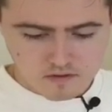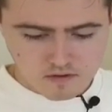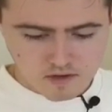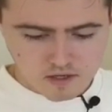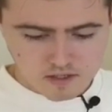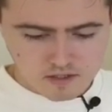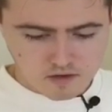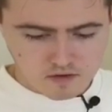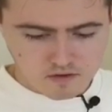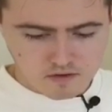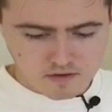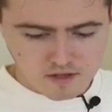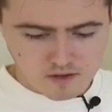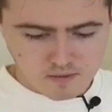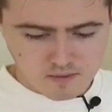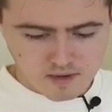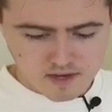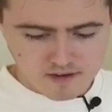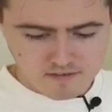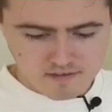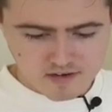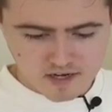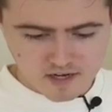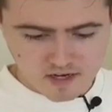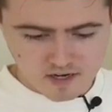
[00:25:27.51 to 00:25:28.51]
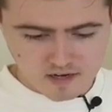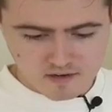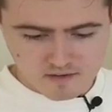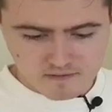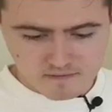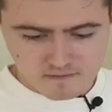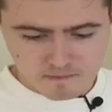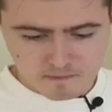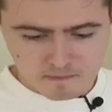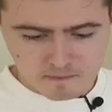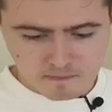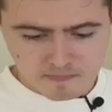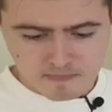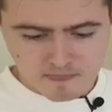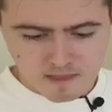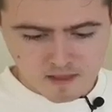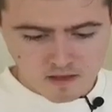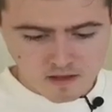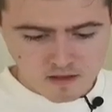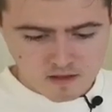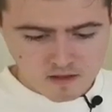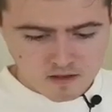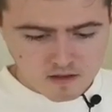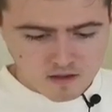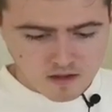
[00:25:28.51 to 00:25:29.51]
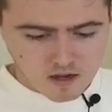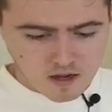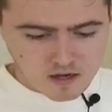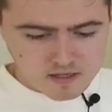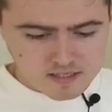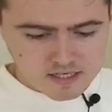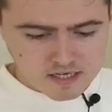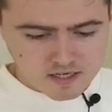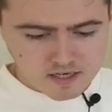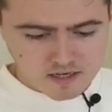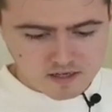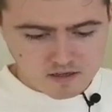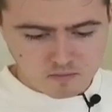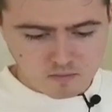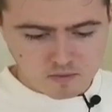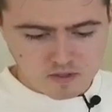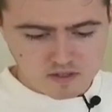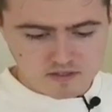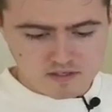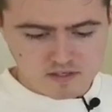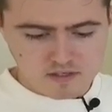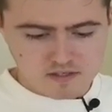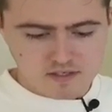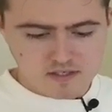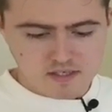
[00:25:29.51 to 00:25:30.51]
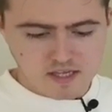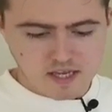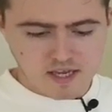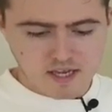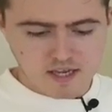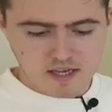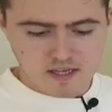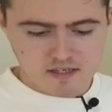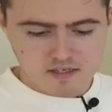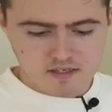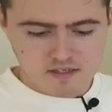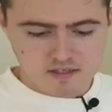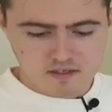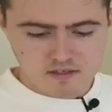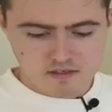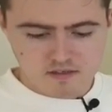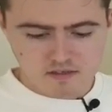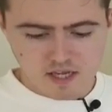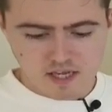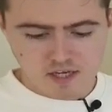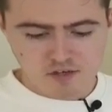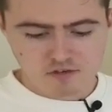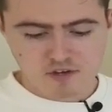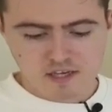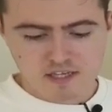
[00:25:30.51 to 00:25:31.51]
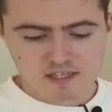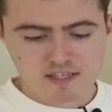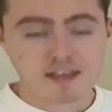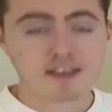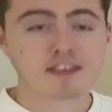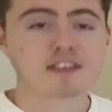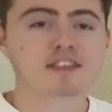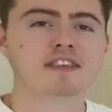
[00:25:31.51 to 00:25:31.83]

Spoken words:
I don't think we have any. Danielle Wilson says, interesting.